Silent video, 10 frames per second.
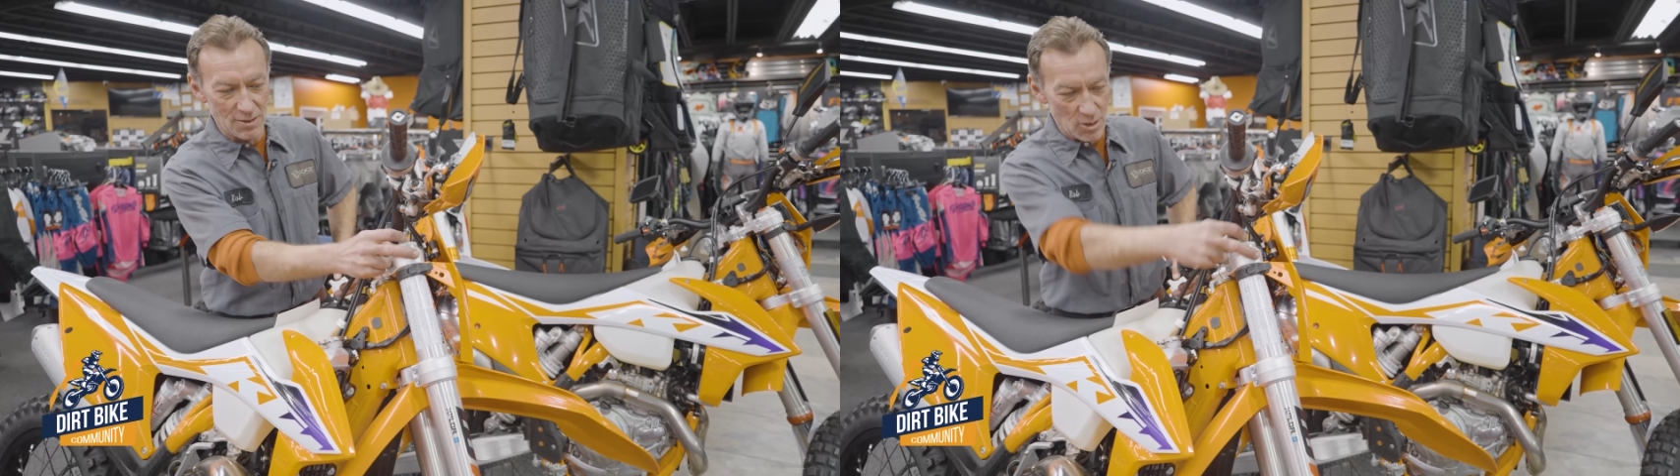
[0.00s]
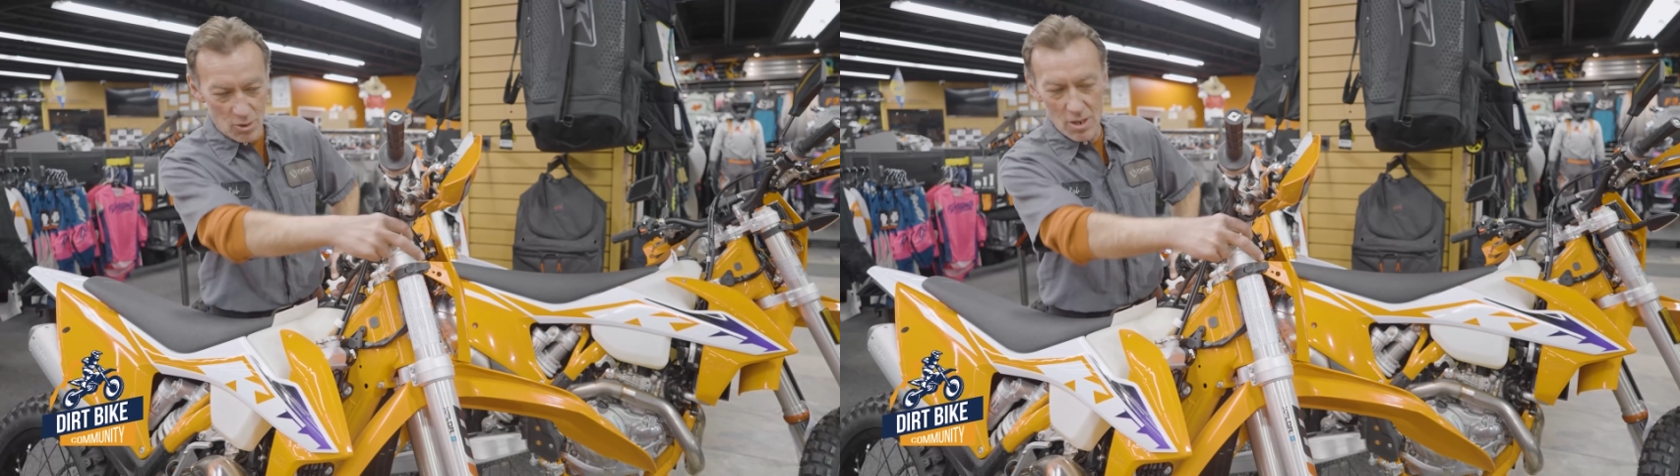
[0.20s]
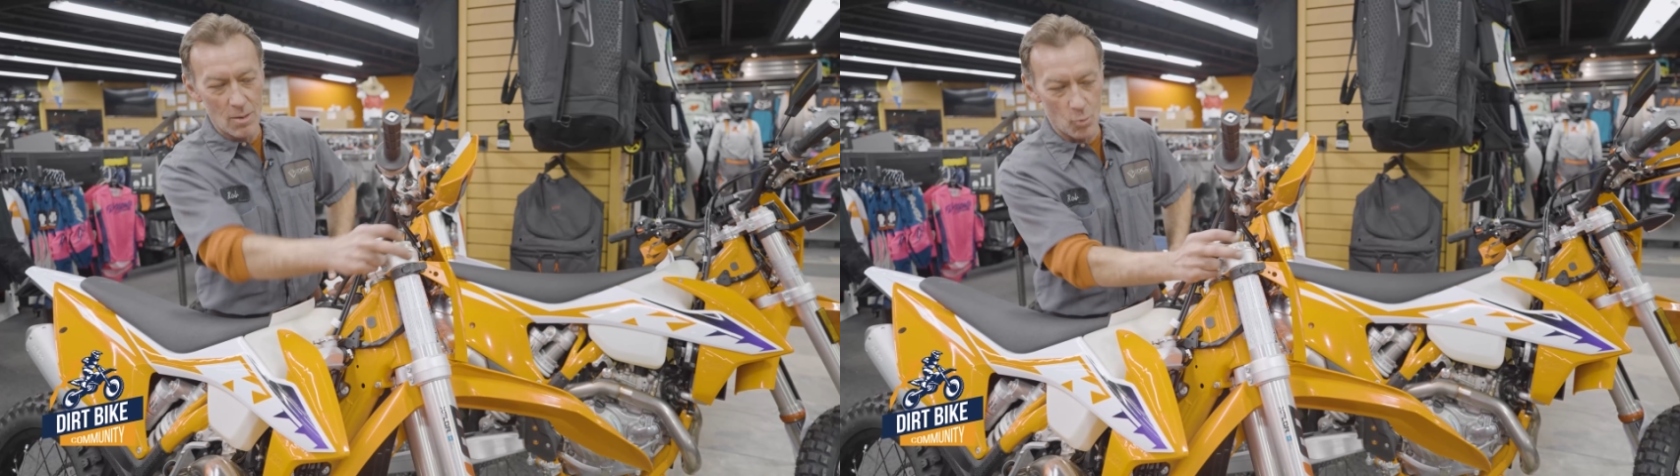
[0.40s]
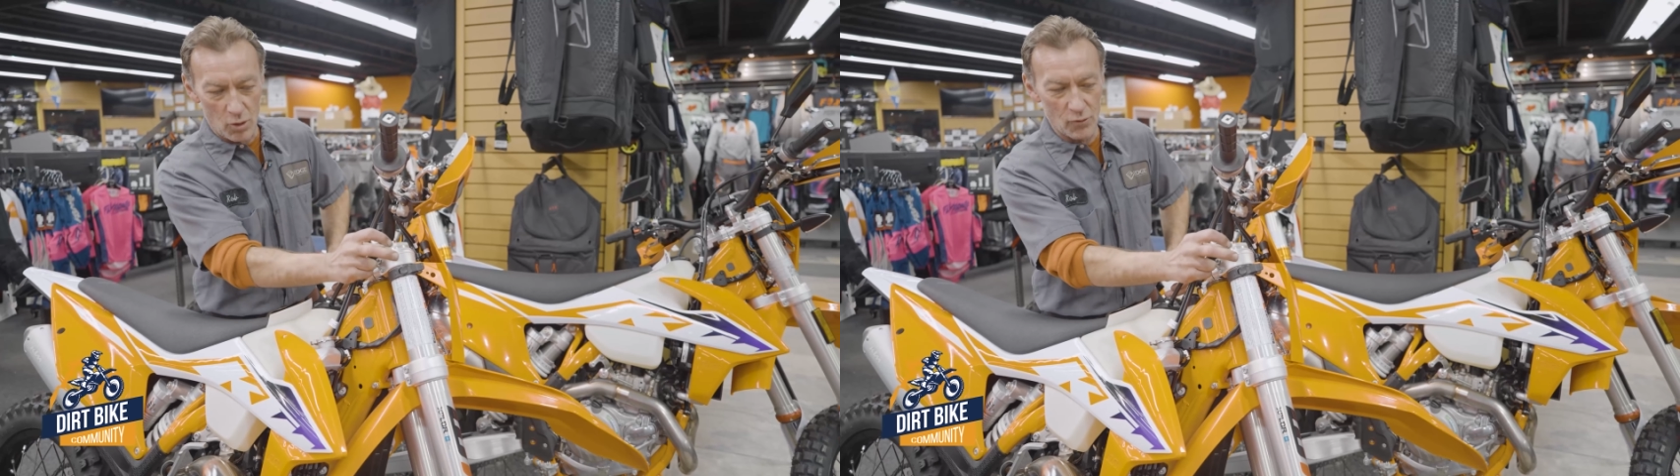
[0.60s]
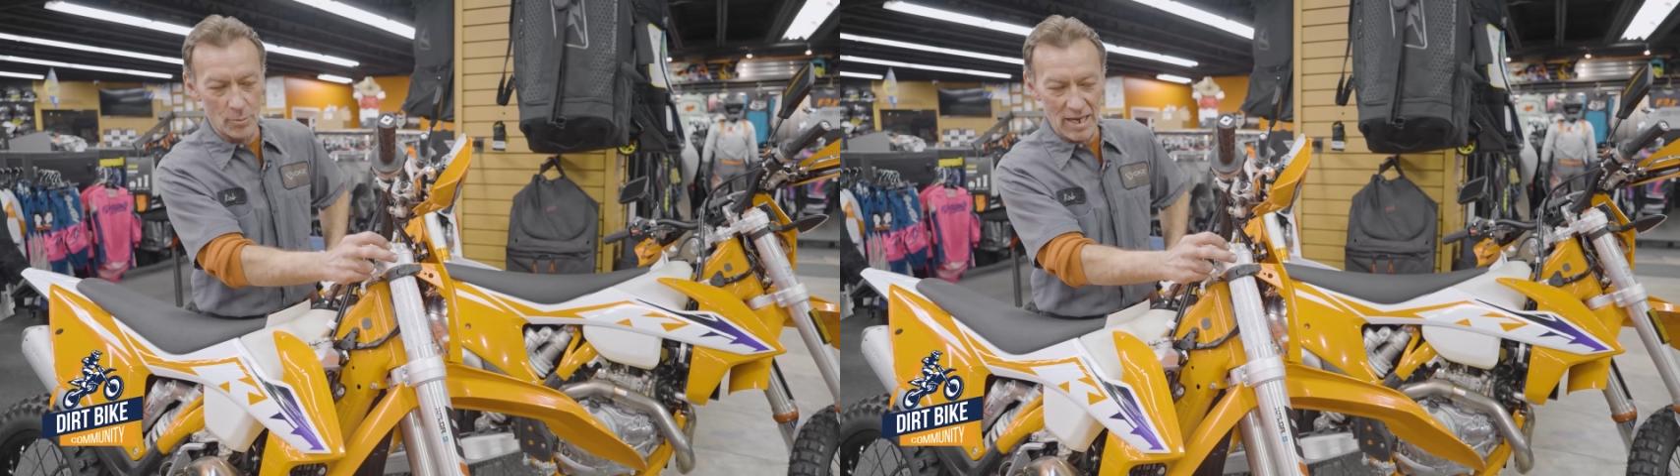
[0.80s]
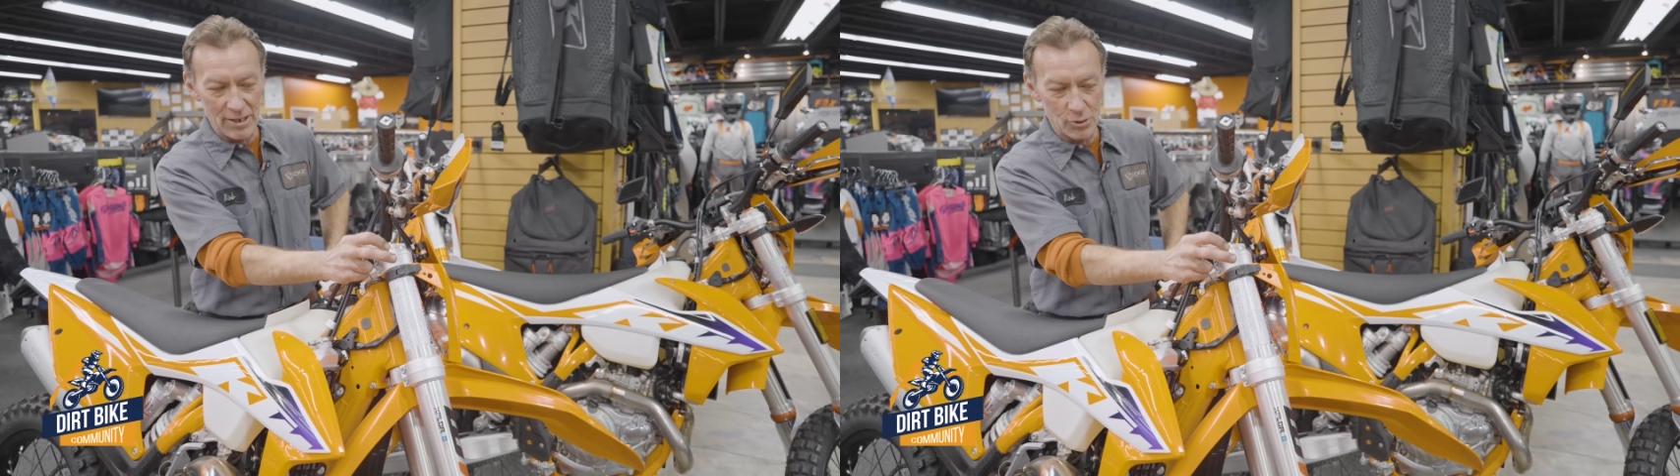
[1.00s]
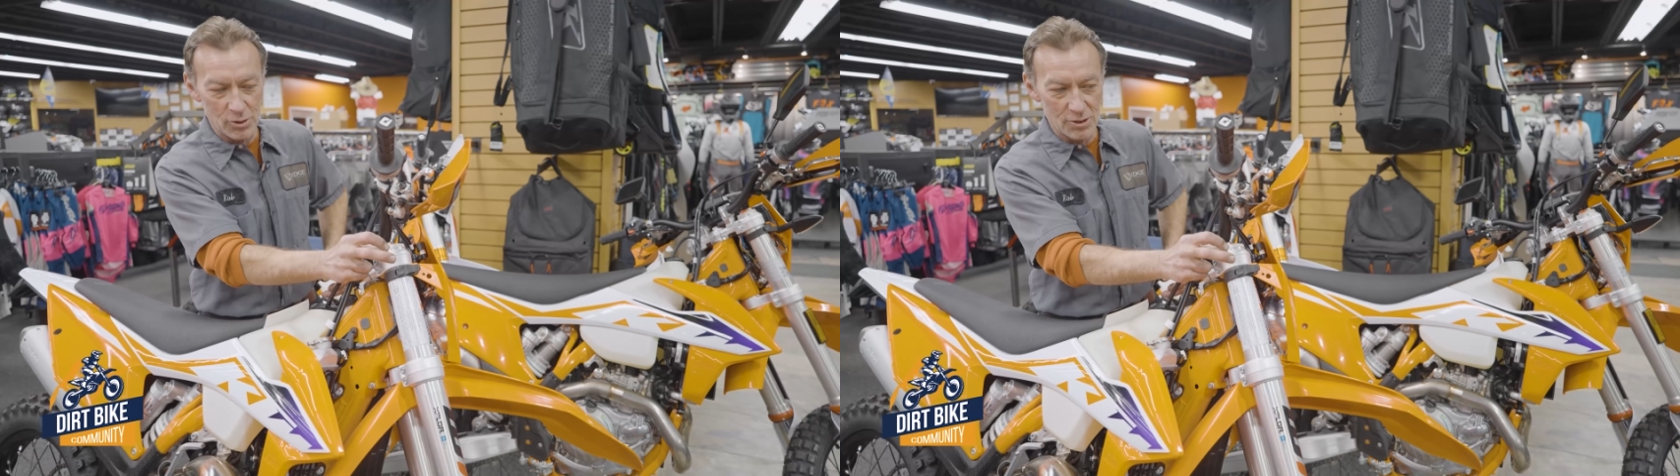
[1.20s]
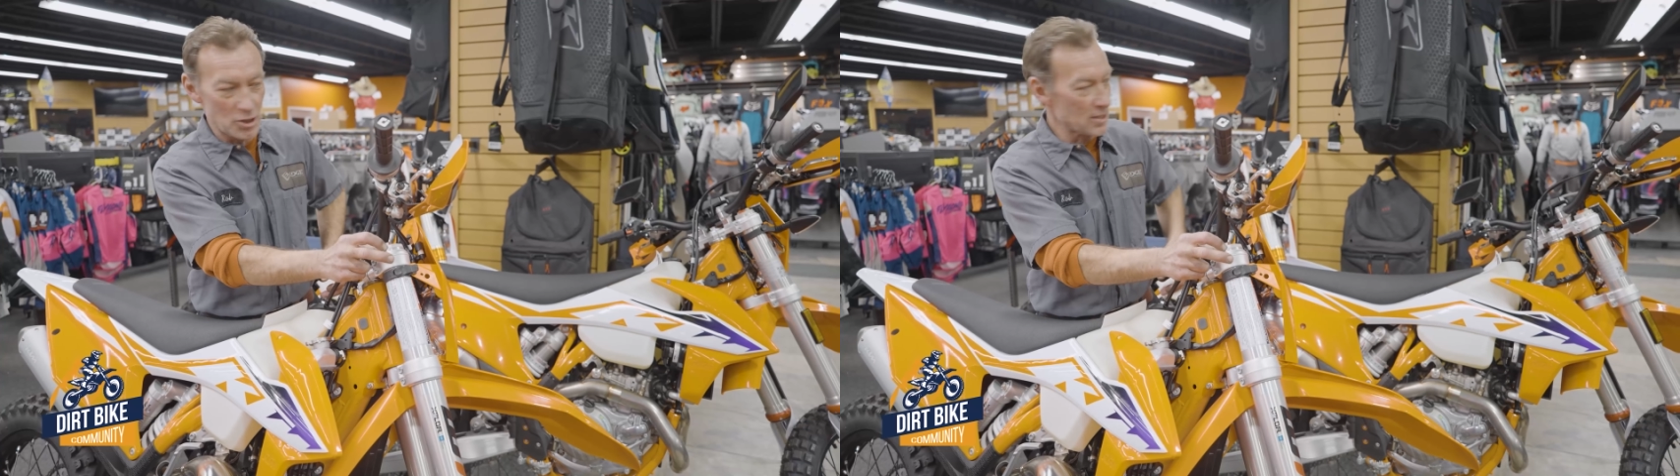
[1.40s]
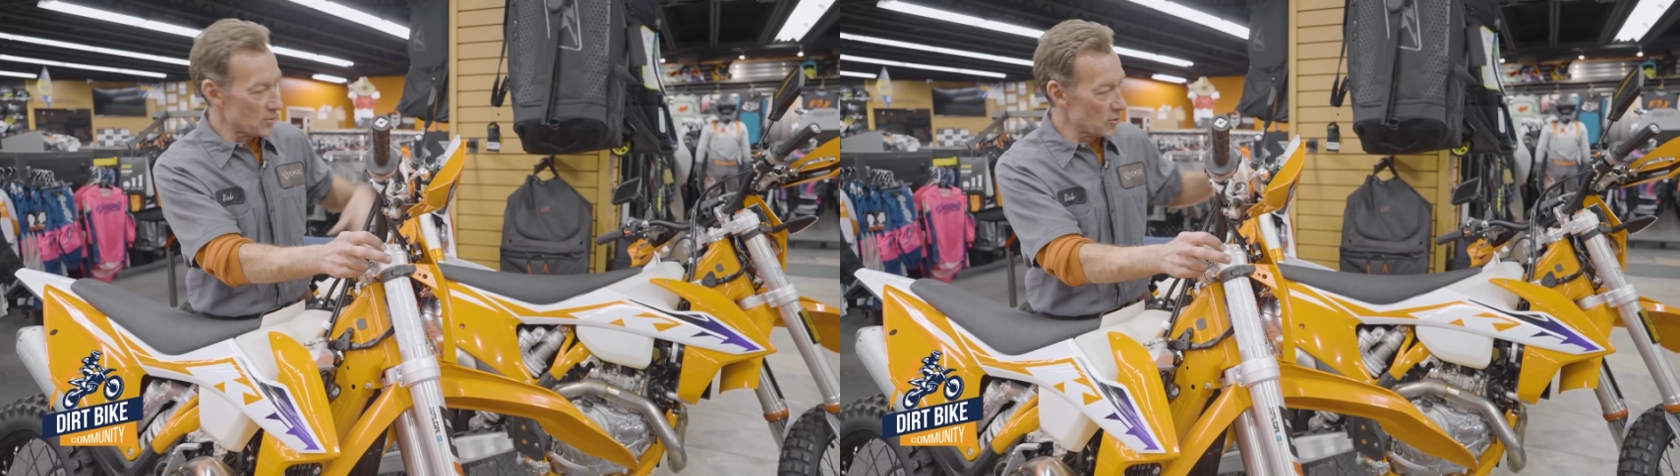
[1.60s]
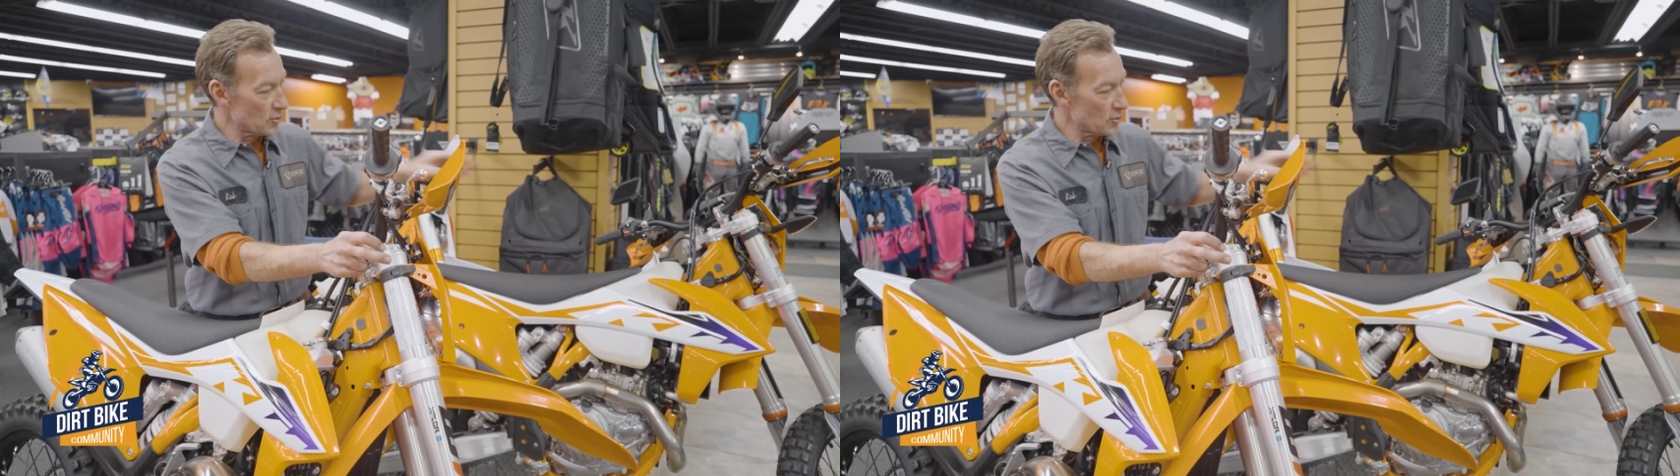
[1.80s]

So more of a manual adjuster,